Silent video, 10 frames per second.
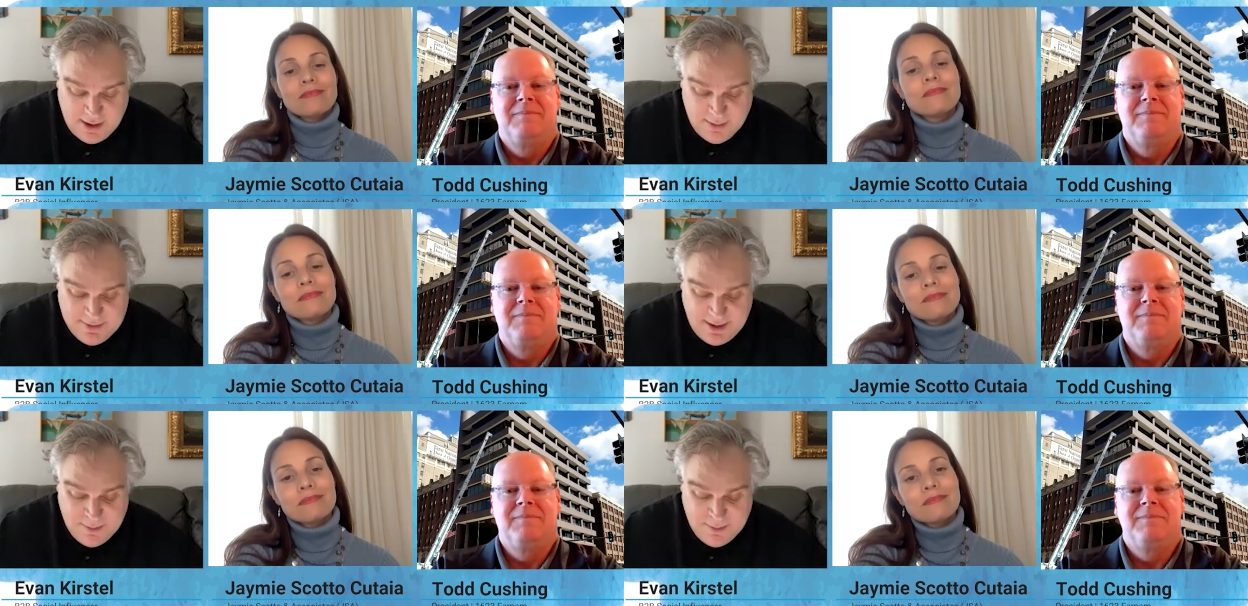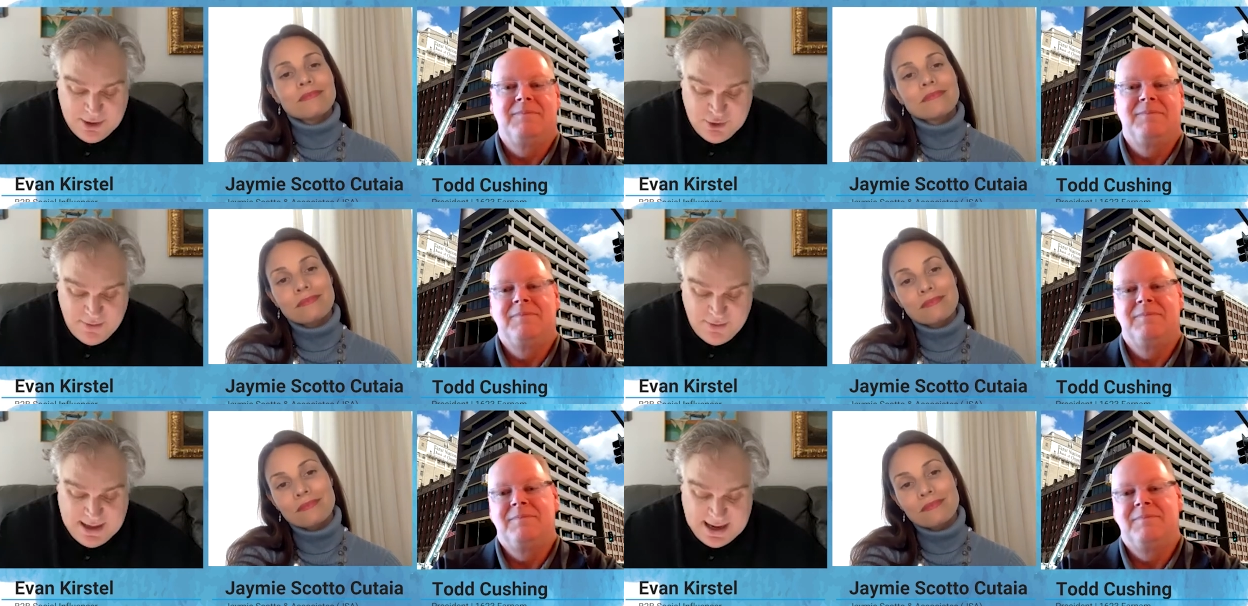Speaker 1: you're obviously a pretty
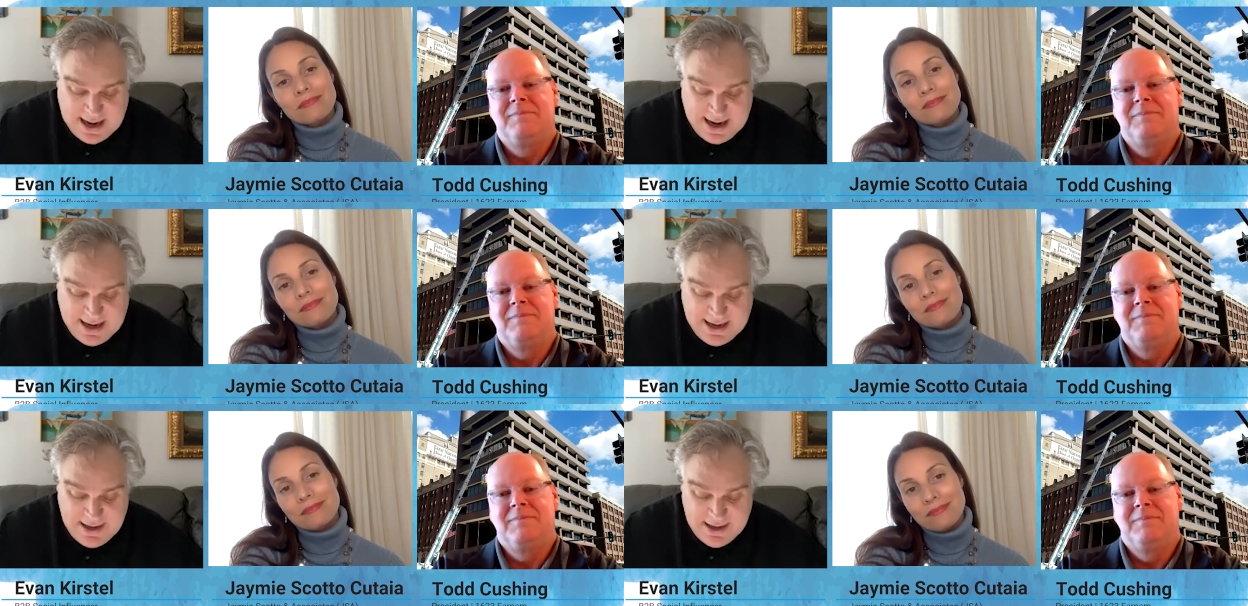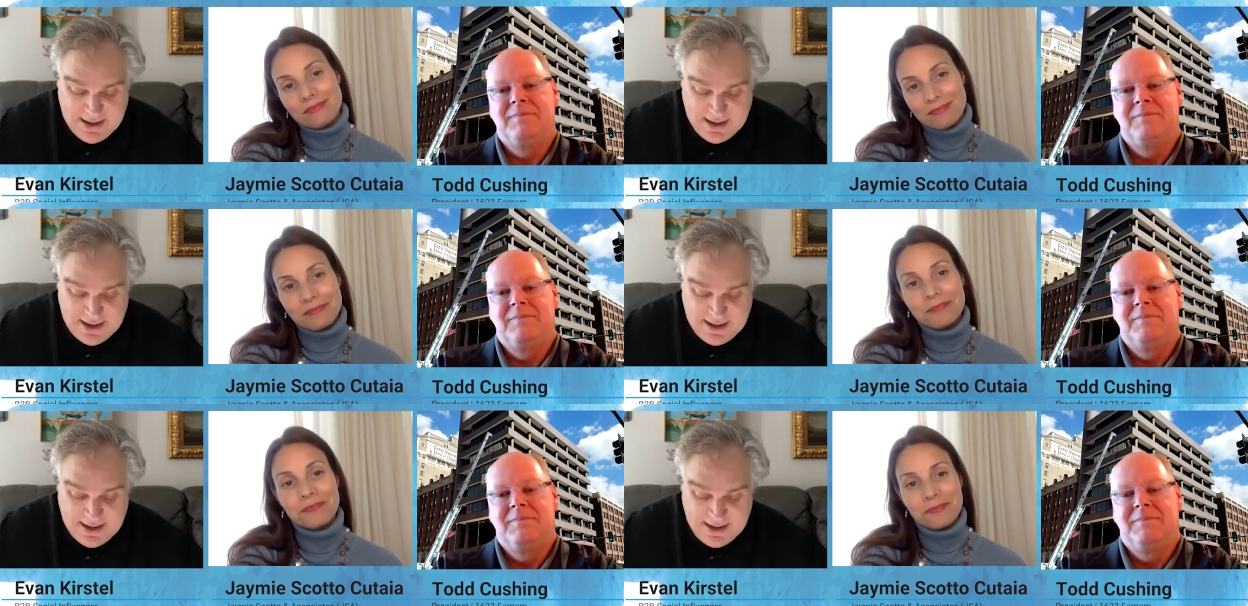driven guy in